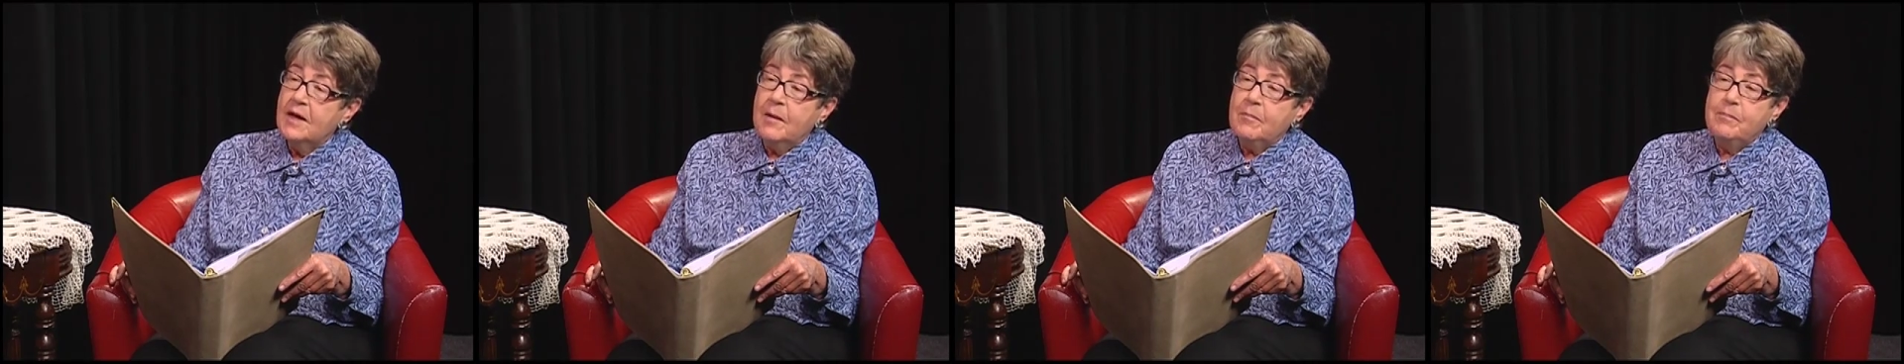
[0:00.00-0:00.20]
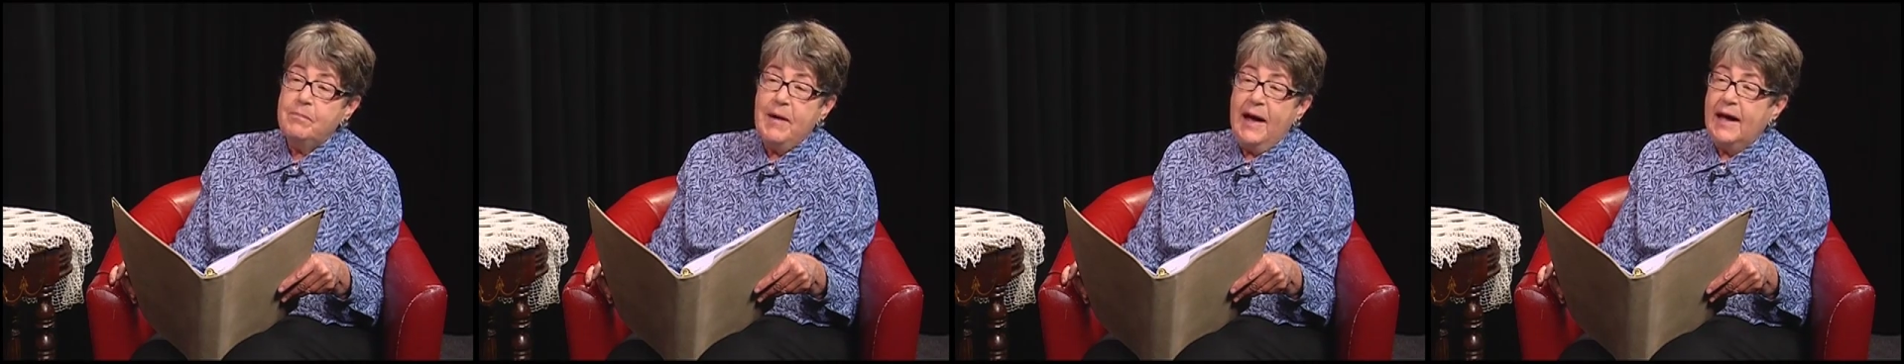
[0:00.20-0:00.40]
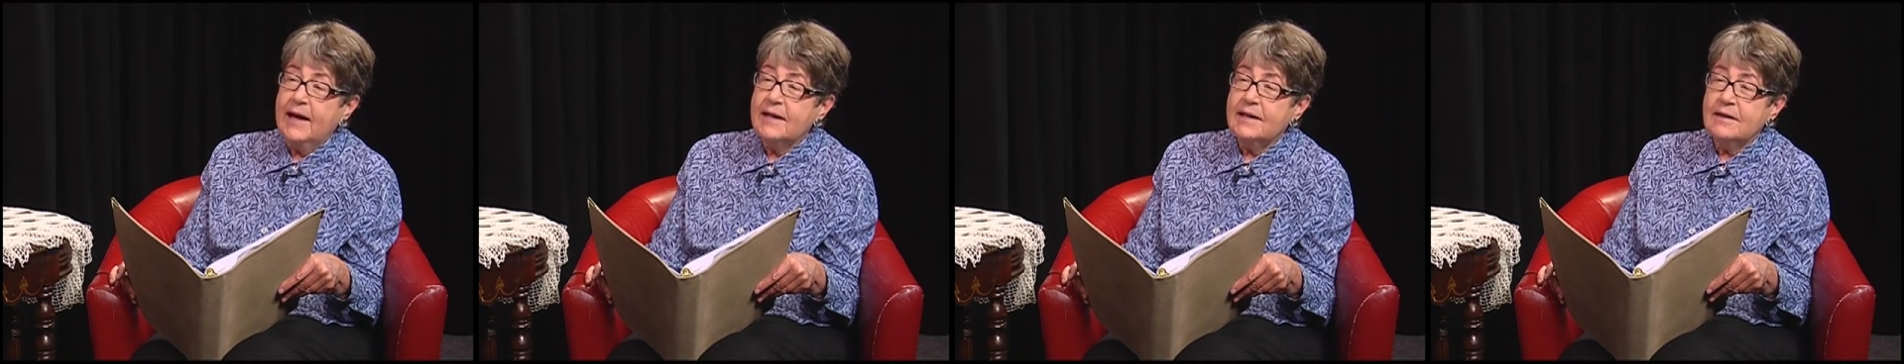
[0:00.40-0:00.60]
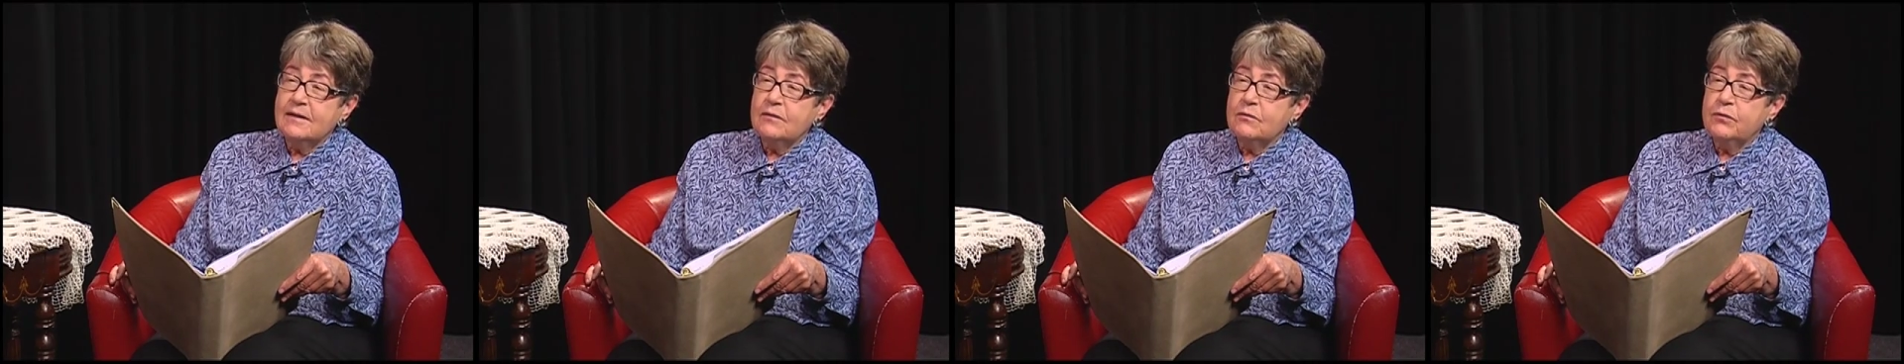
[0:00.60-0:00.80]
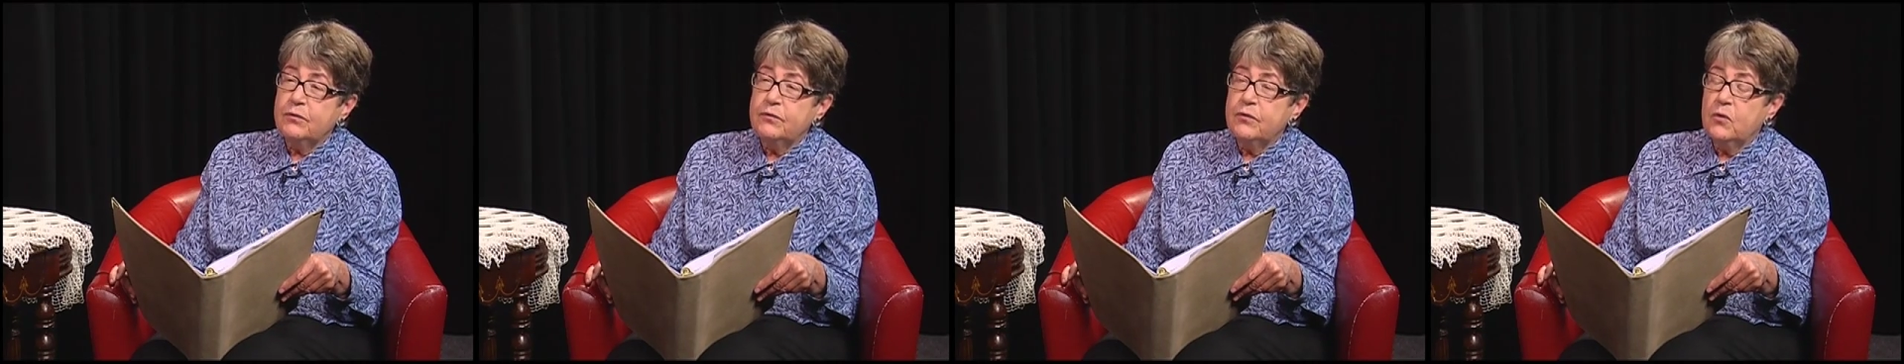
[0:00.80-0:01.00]
back
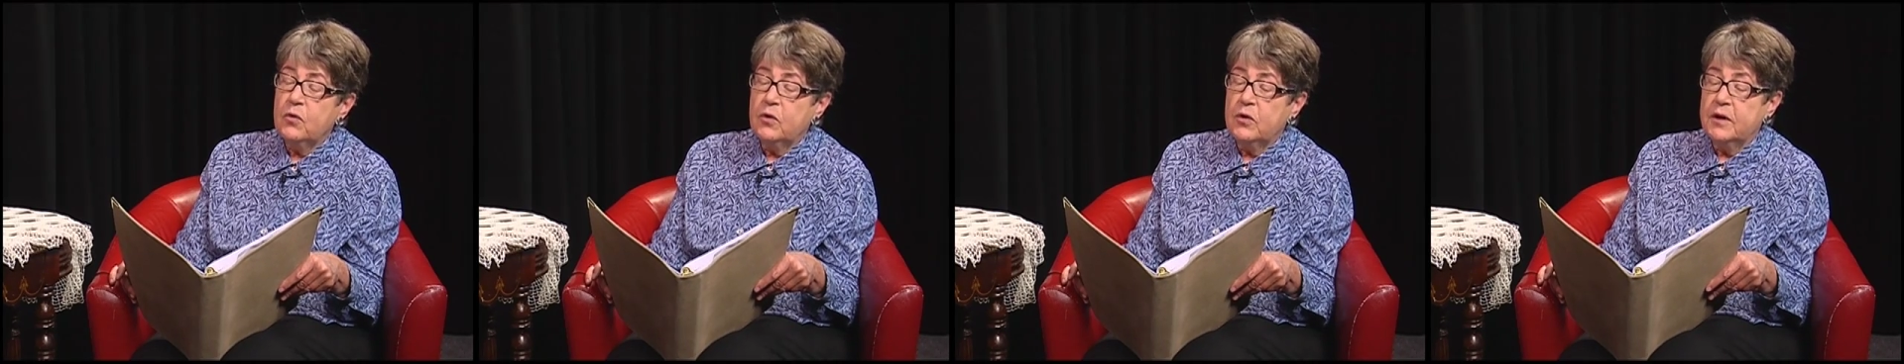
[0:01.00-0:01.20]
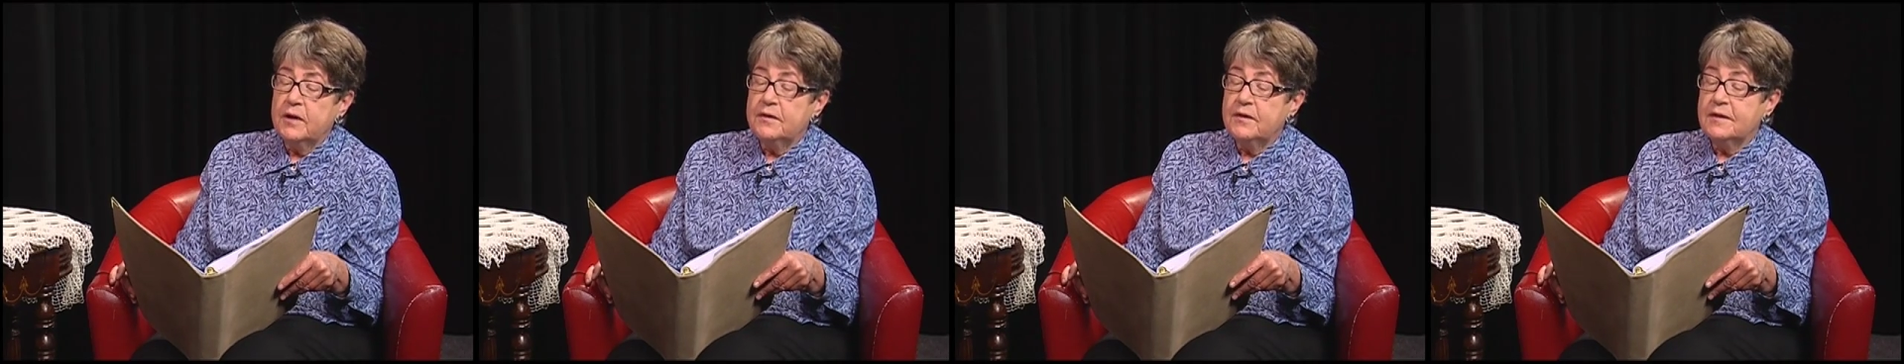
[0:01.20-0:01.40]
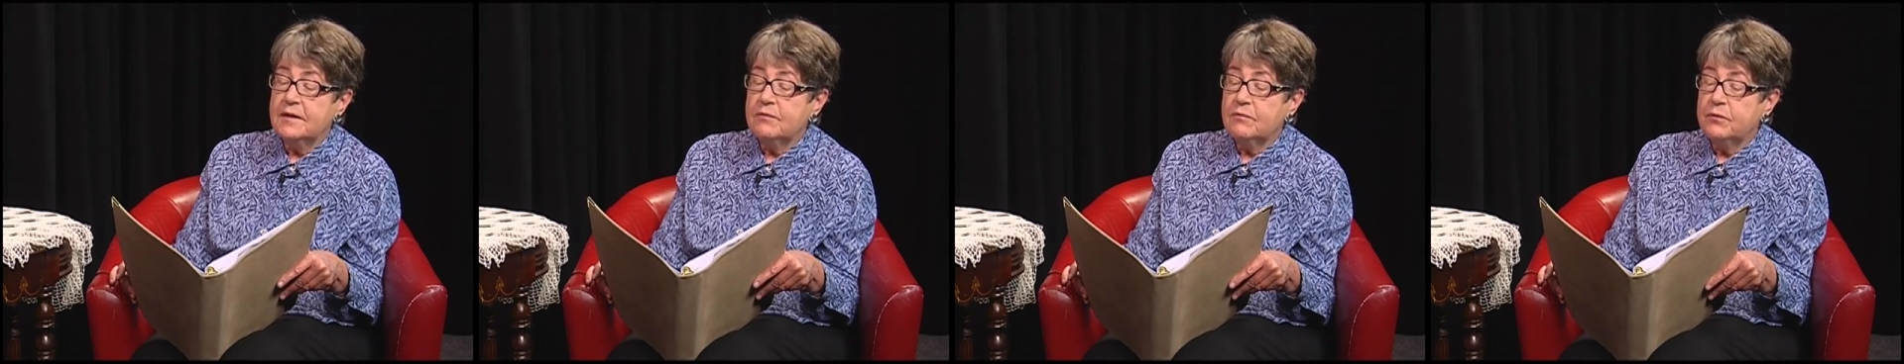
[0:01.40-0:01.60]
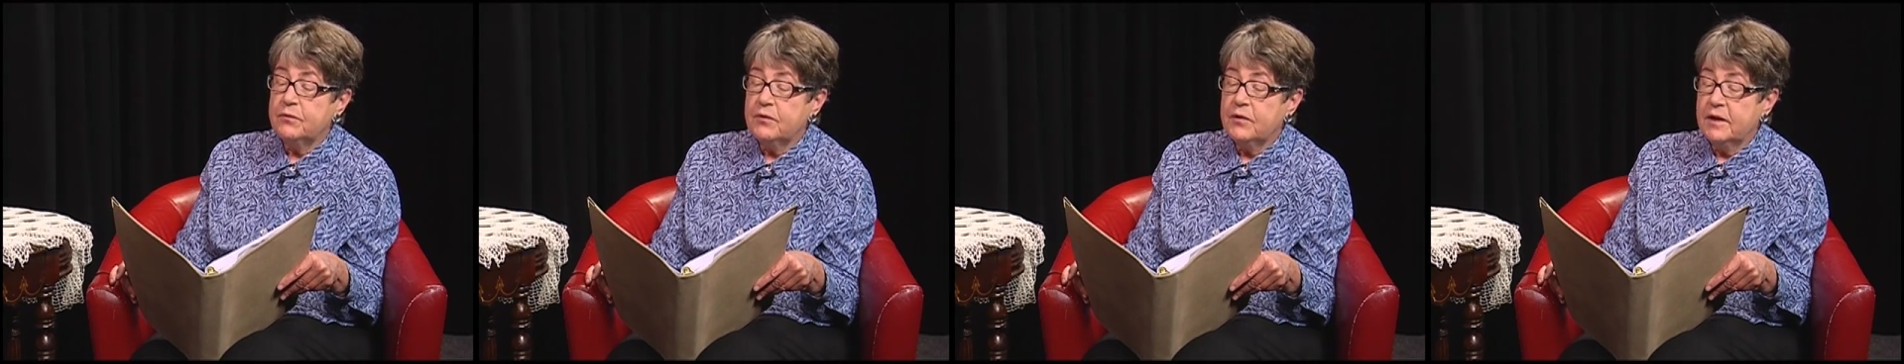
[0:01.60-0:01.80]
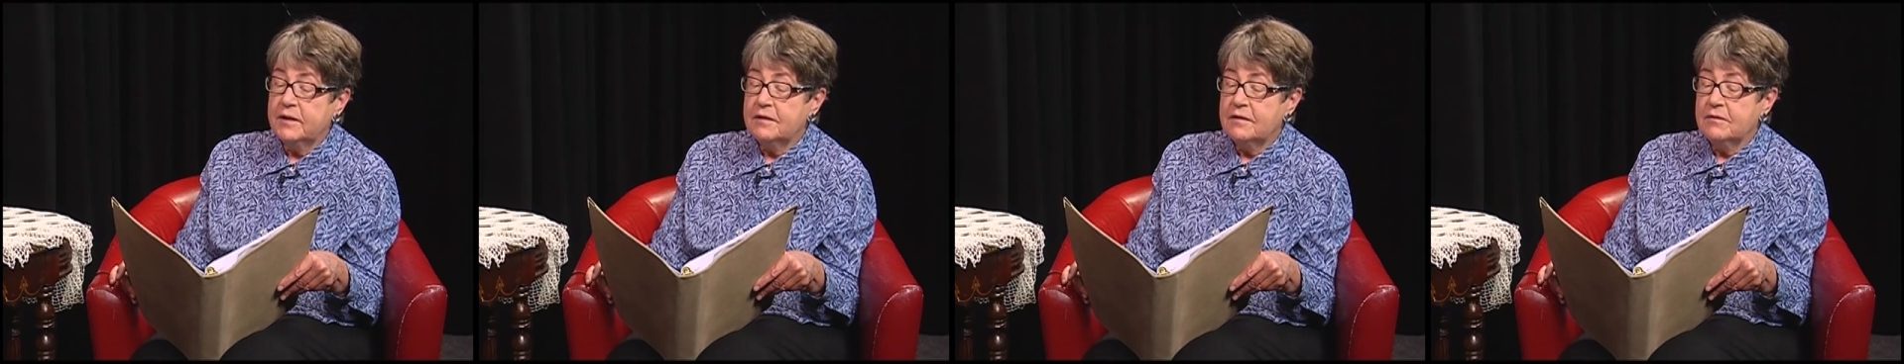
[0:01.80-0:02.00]
and forth in
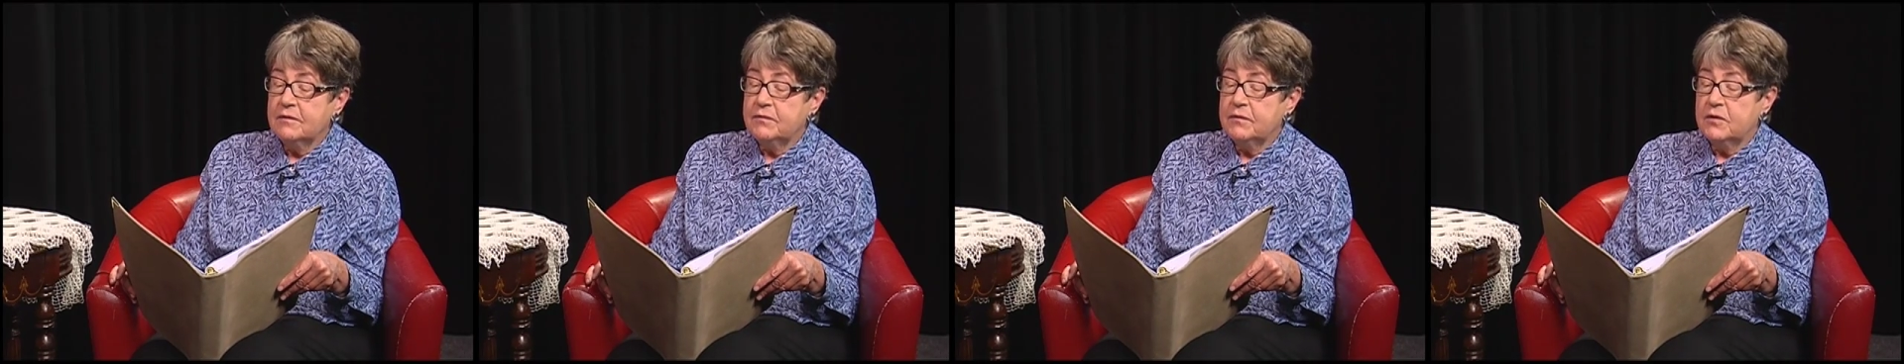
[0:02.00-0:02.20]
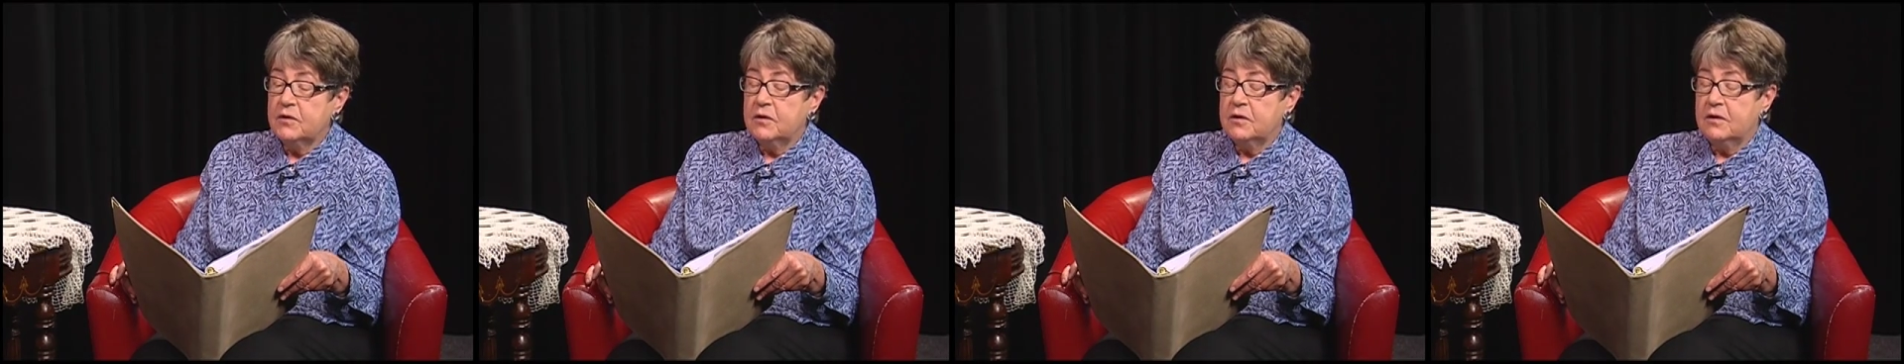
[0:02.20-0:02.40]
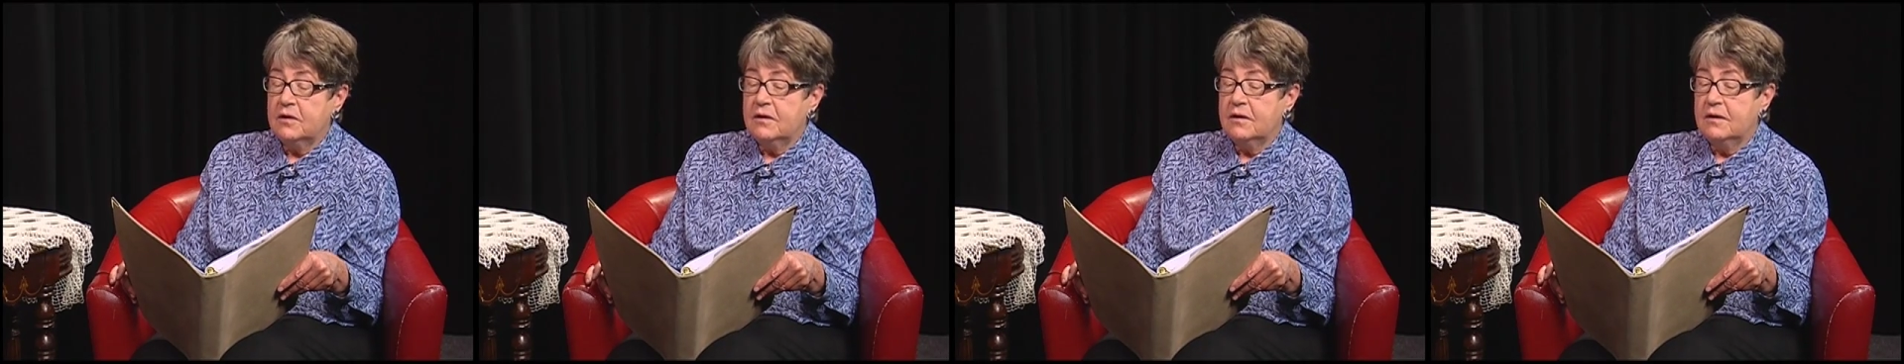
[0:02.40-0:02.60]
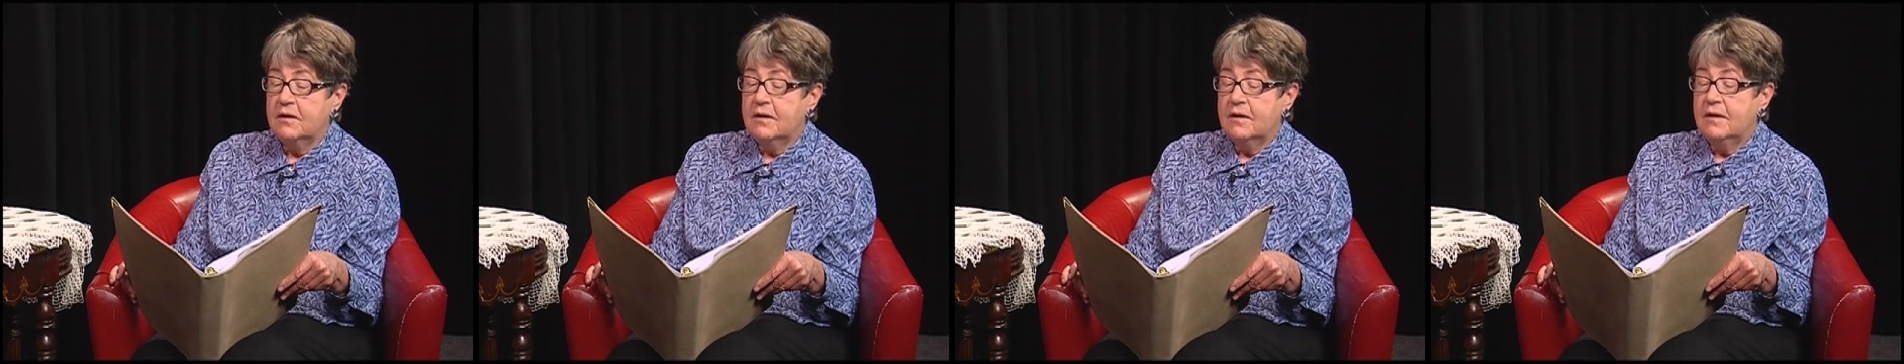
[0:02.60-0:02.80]
front of her,